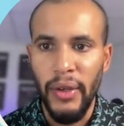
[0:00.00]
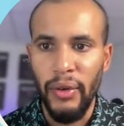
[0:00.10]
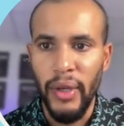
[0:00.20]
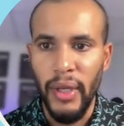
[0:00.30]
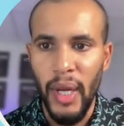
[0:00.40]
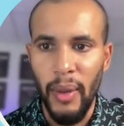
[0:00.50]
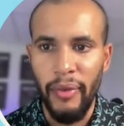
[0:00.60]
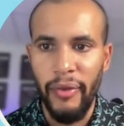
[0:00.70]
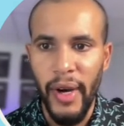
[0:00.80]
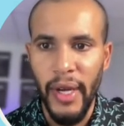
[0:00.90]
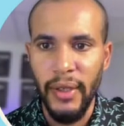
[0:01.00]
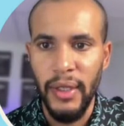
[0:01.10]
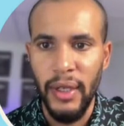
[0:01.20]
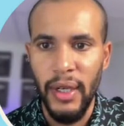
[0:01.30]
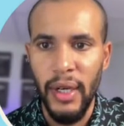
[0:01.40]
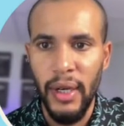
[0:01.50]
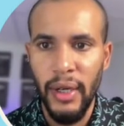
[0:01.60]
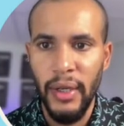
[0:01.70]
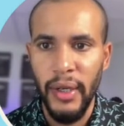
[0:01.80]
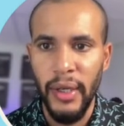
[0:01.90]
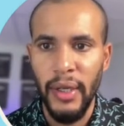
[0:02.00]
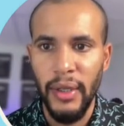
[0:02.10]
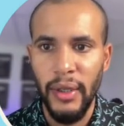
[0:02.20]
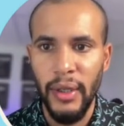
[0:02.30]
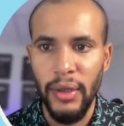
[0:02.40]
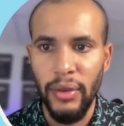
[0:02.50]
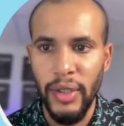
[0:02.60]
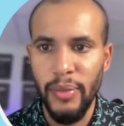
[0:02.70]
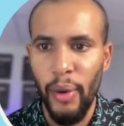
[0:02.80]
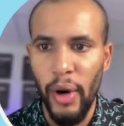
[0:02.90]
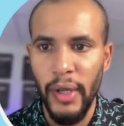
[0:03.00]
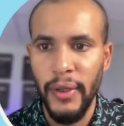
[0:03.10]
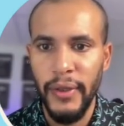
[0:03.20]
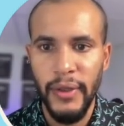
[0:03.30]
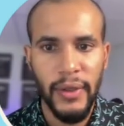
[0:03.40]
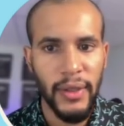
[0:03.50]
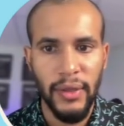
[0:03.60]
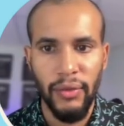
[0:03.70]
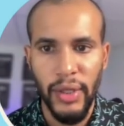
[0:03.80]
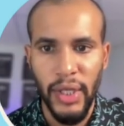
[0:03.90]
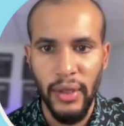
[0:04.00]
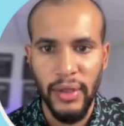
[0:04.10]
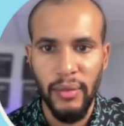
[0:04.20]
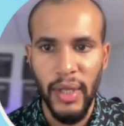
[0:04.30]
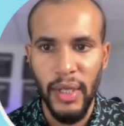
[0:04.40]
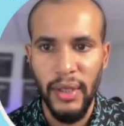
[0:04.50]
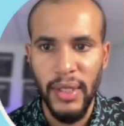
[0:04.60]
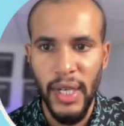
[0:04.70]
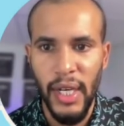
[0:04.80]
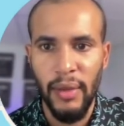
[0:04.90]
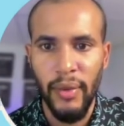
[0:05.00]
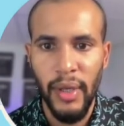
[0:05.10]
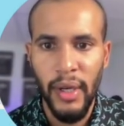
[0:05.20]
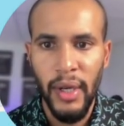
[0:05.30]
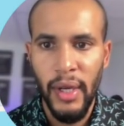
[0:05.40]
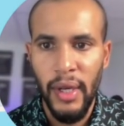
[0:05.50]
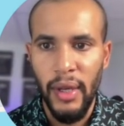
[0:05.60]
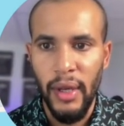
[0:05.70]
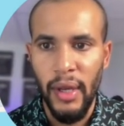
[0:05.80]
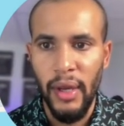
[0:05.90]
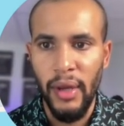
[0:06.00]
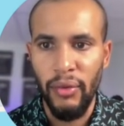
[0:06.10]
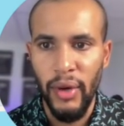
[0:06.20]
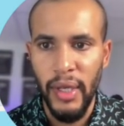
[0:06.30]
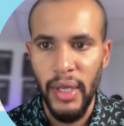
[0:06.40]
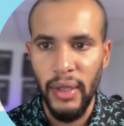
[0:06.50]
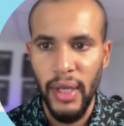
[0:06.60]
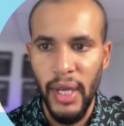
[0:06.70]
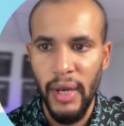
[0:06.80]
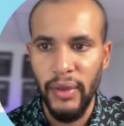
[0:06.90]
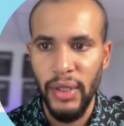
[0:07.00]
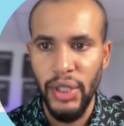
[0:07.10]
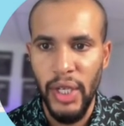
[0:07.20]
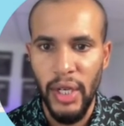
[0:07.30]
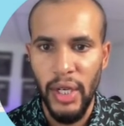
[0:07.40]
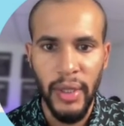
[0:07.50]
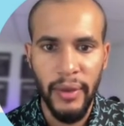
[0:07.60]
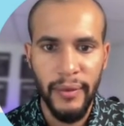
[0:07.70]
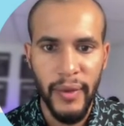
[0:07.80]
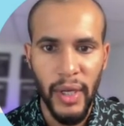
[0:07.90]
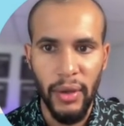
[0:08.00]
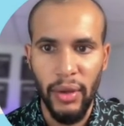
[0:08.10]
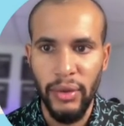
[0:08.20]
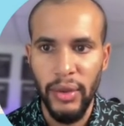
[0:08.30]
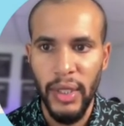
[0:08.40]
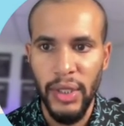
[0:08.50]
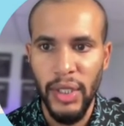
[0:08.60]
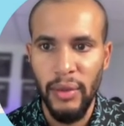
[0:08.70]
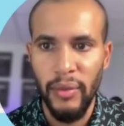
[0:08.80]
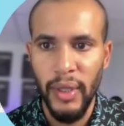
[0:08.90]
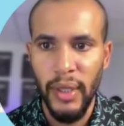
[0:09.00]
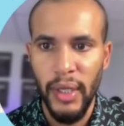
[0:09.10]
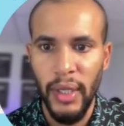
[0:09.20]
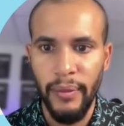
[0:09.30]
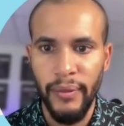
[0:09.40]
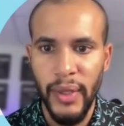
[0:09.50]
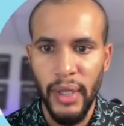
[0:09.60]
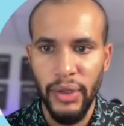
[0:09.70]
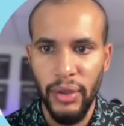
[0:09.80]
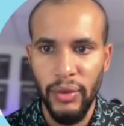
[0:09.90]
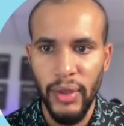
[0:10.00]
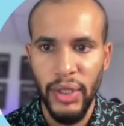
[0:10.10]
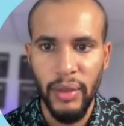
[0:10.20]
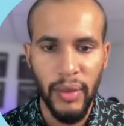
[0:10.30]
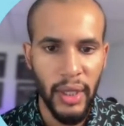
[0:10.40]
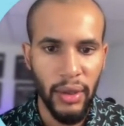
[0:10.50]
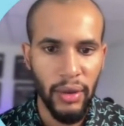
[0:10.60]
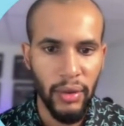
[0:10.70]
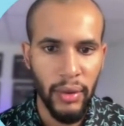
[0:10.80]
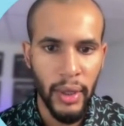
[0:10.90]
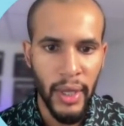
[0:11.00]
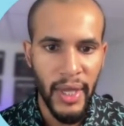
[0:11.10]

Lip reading: you need help finding a good spot, just reach out to me anytime. And right here they have the gym. I don't go to that gym. I'll show you what gym that I go.